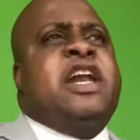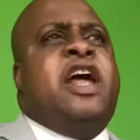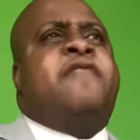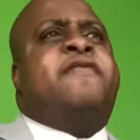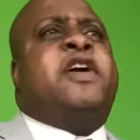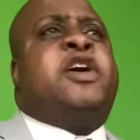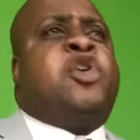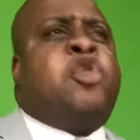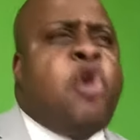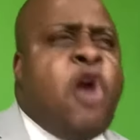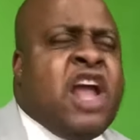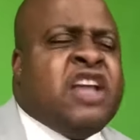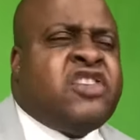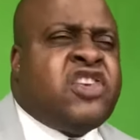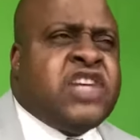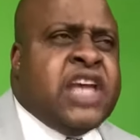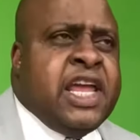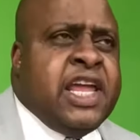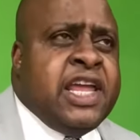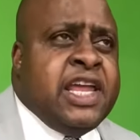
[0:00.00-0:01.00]
of a
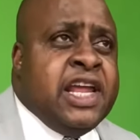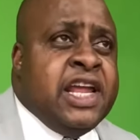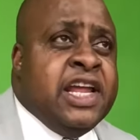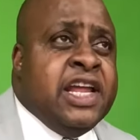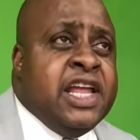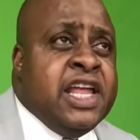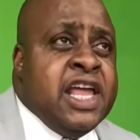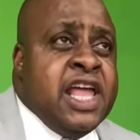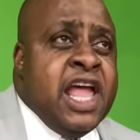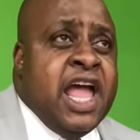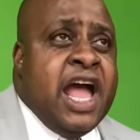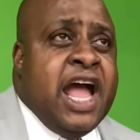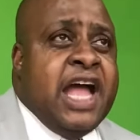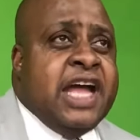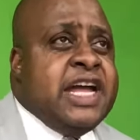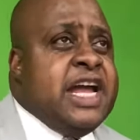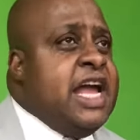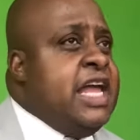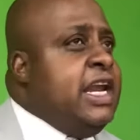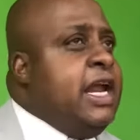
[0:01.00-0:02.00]
crushing.
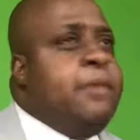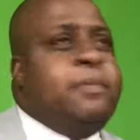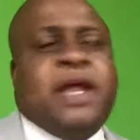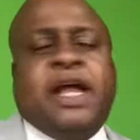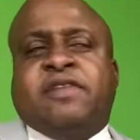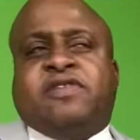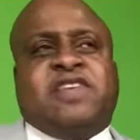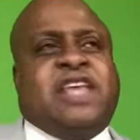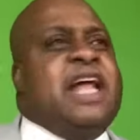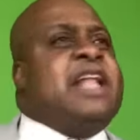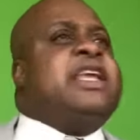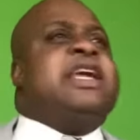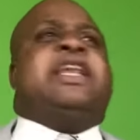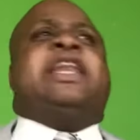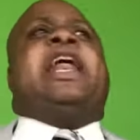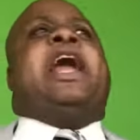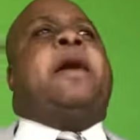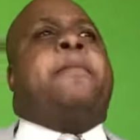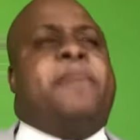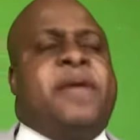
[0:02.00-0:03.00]
And I'm not telling you
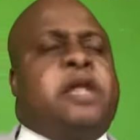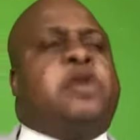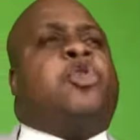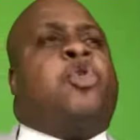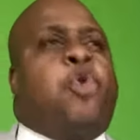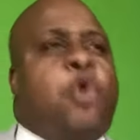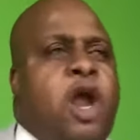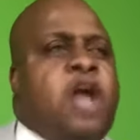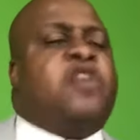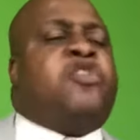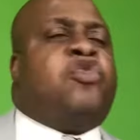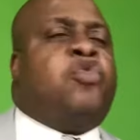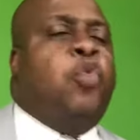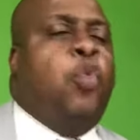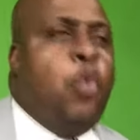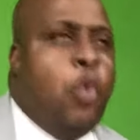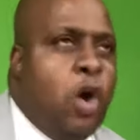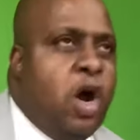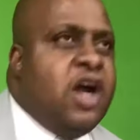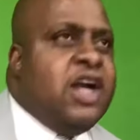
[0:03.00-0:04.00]
that I've been crushed
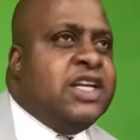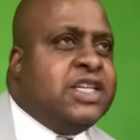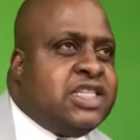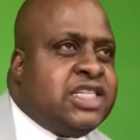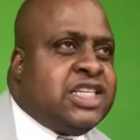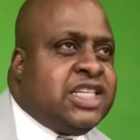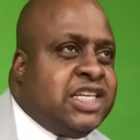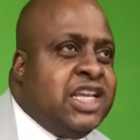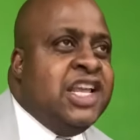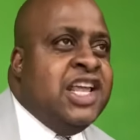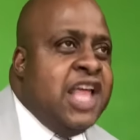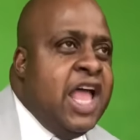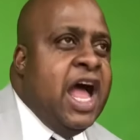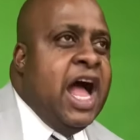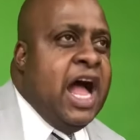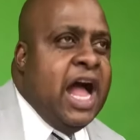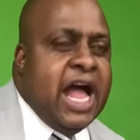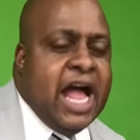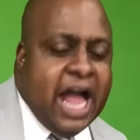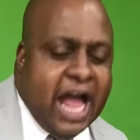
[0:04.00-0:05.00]
once.
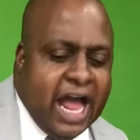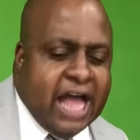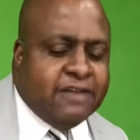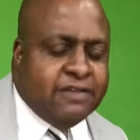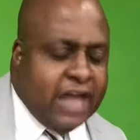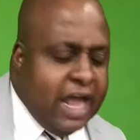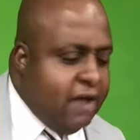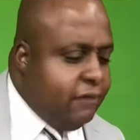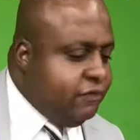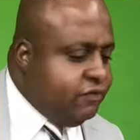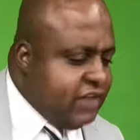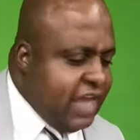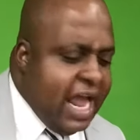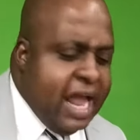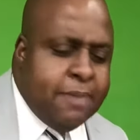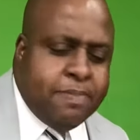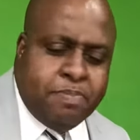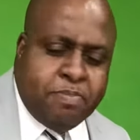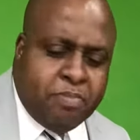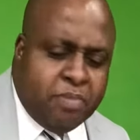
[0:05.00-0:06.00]
I've
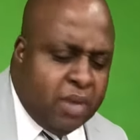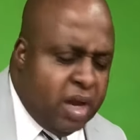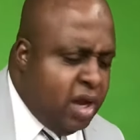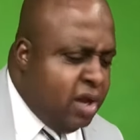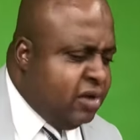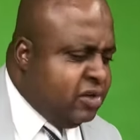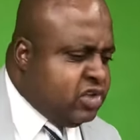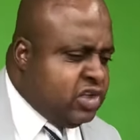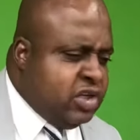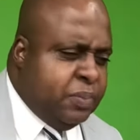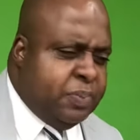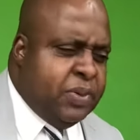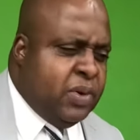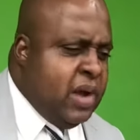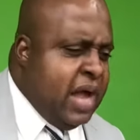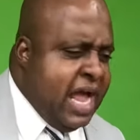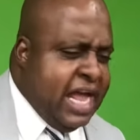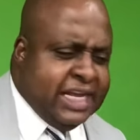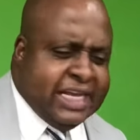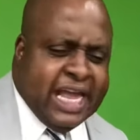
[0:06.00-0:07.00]
got multiple.
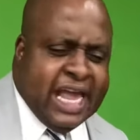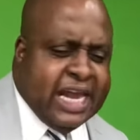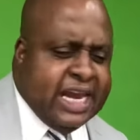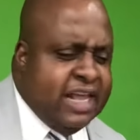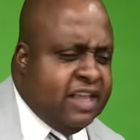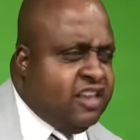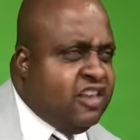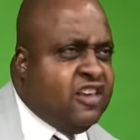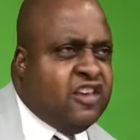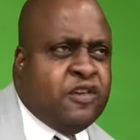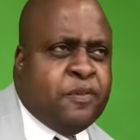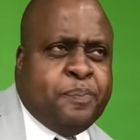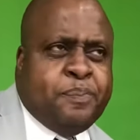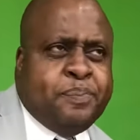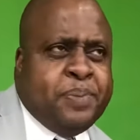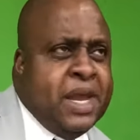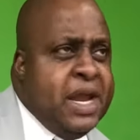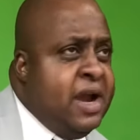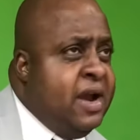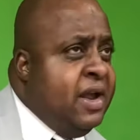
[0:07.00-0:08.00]
I got
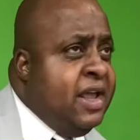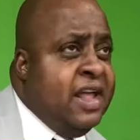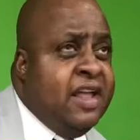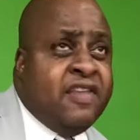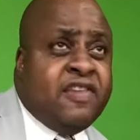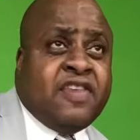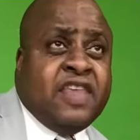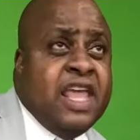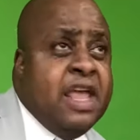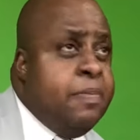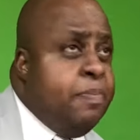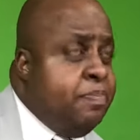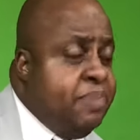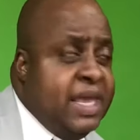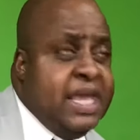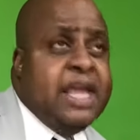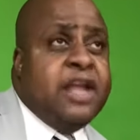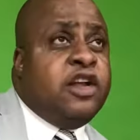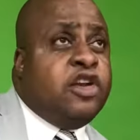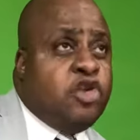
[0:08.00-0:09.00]
experience in
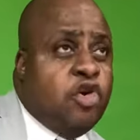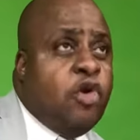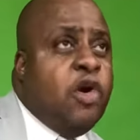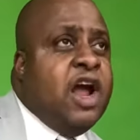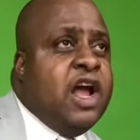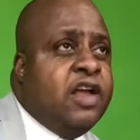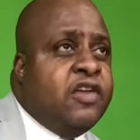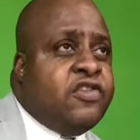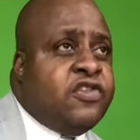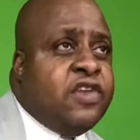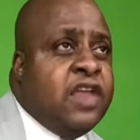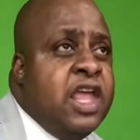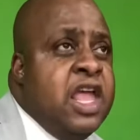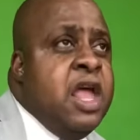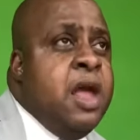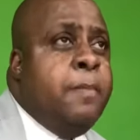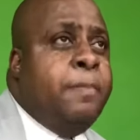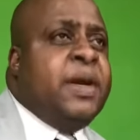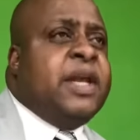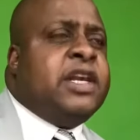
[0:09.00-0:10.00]
being crushed.
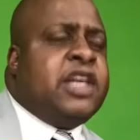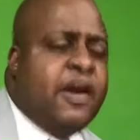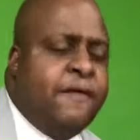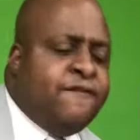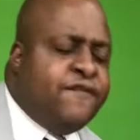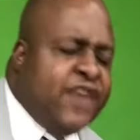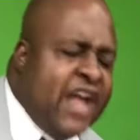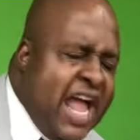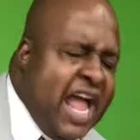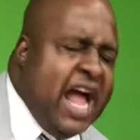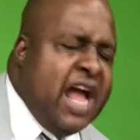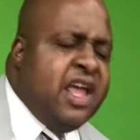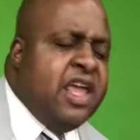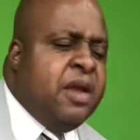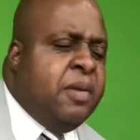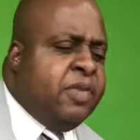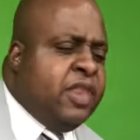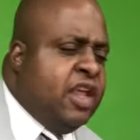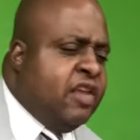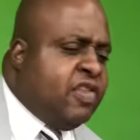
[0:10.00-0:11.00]
But the value
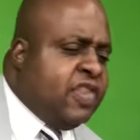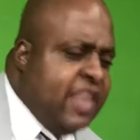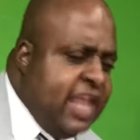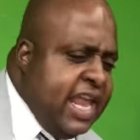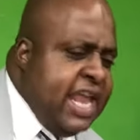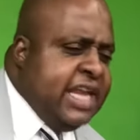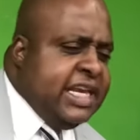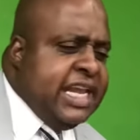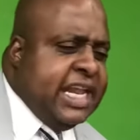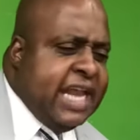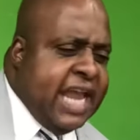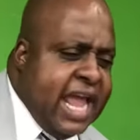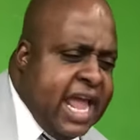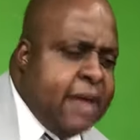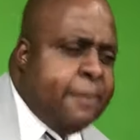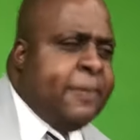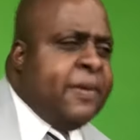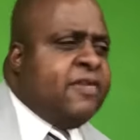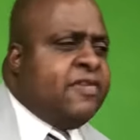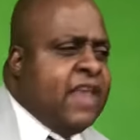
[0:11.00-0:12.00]
of the thing that
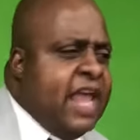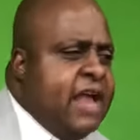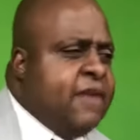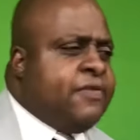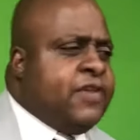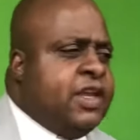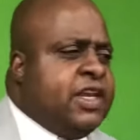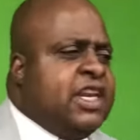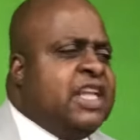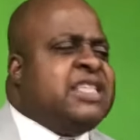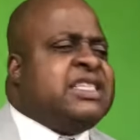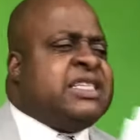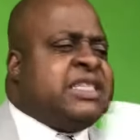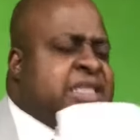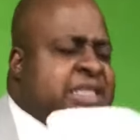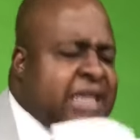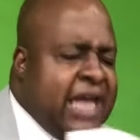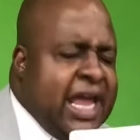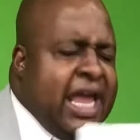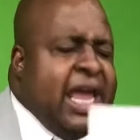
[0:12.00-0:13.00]
happens after the
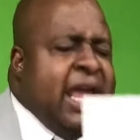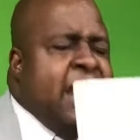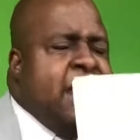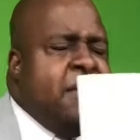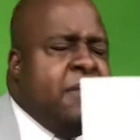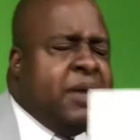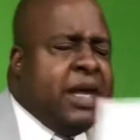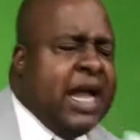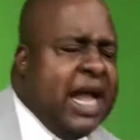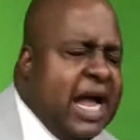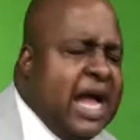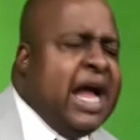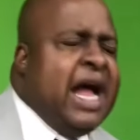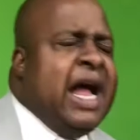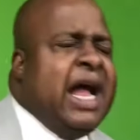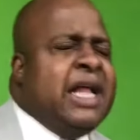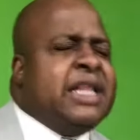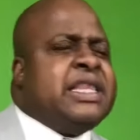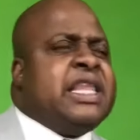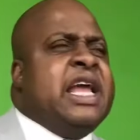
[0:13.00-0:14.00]
same
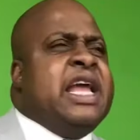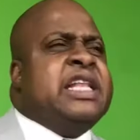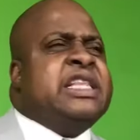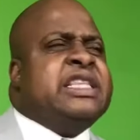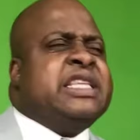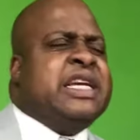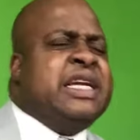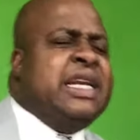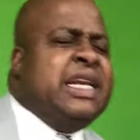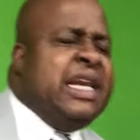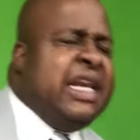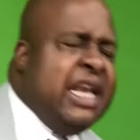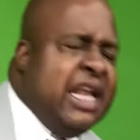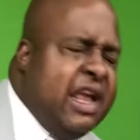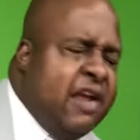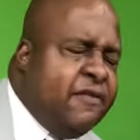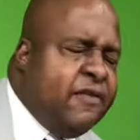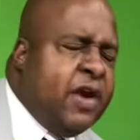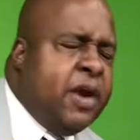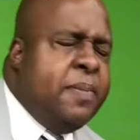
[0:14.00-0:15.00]
God that
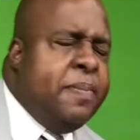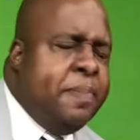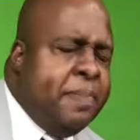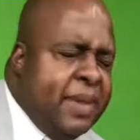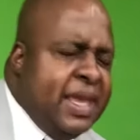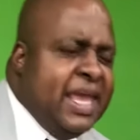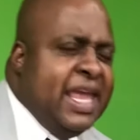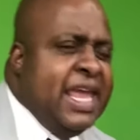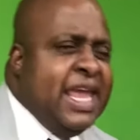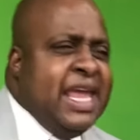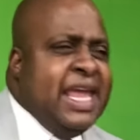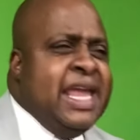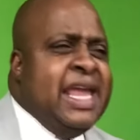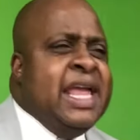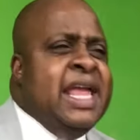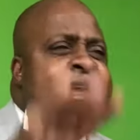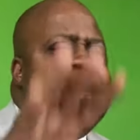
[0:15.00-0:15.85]
delivered me